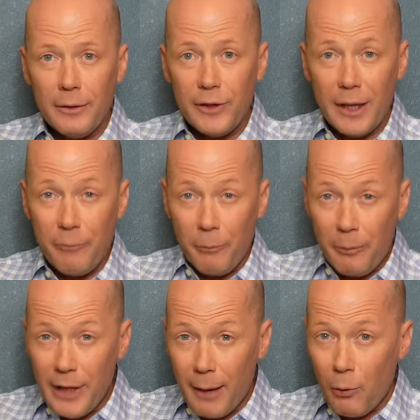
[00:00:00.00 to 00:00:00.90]
the
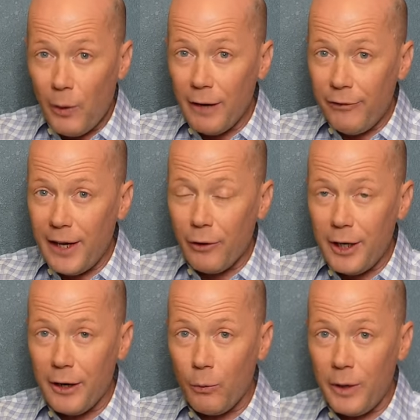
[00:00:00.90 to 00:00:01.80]
number one favorite
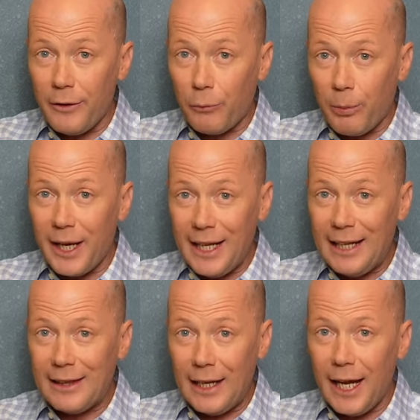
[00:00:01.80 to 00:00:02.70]
here to win the sprint,
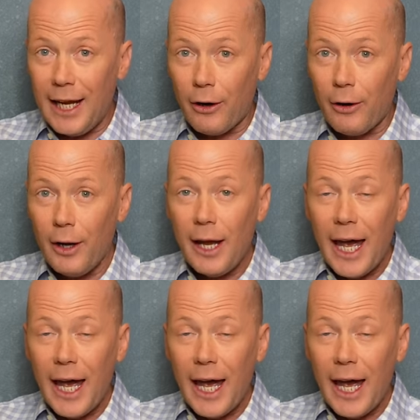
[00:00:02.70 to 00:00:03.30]
Ethan Hayter,